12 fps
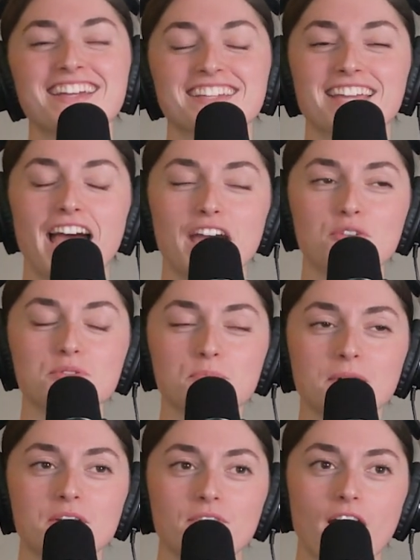Yeah, it was
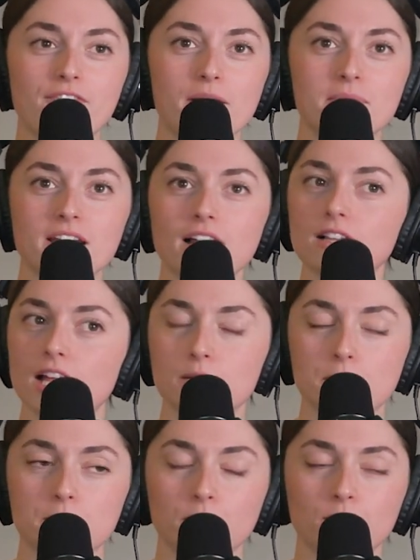pretty rough. I mean, not a lot of
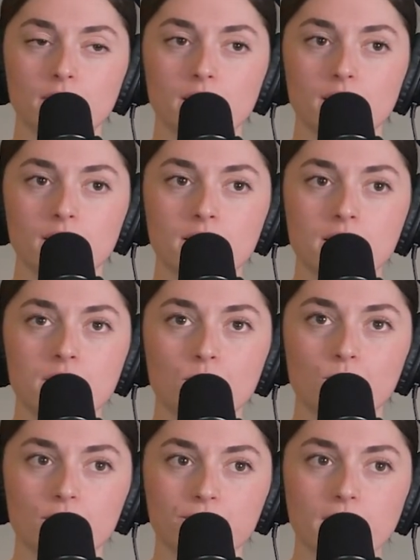people were
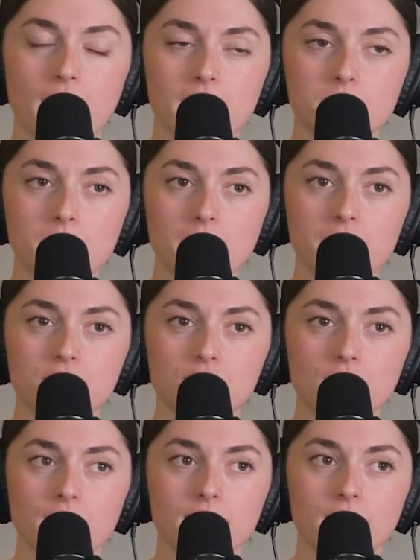flying much.
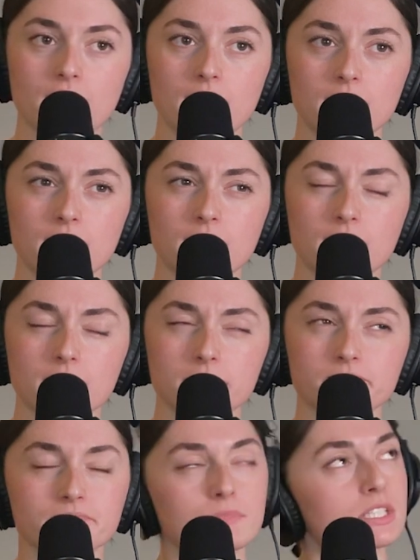And
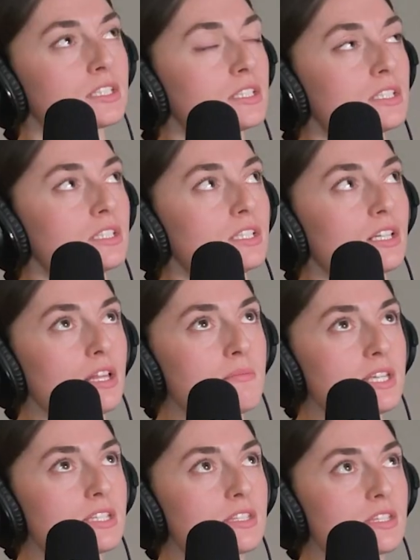then, let
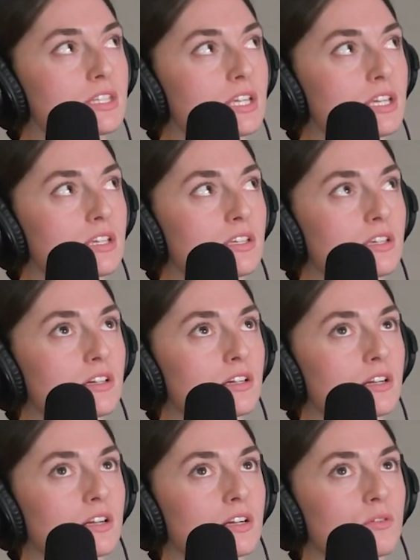me see
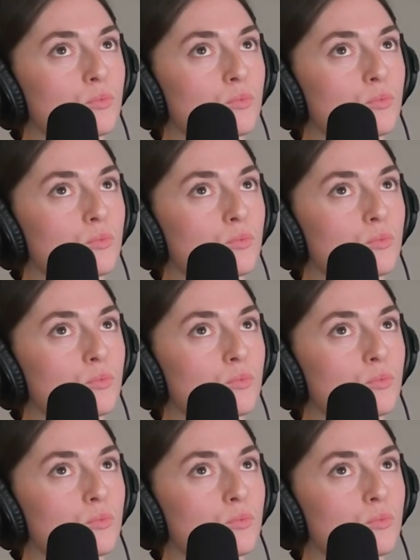here.